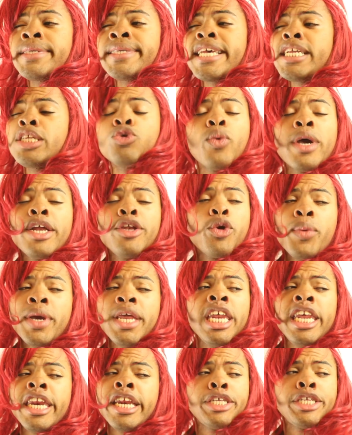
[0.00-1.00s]
since when do
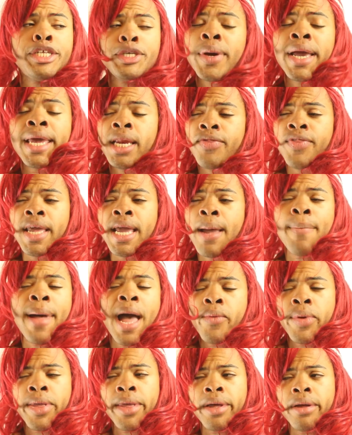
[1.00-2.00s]
we need to do anything
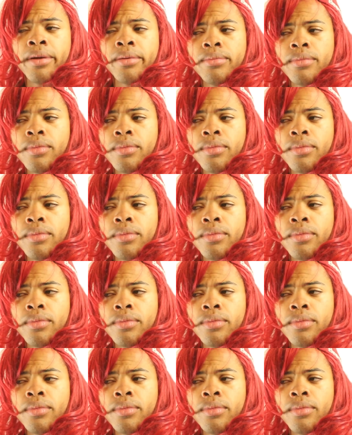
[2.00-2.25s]
about him?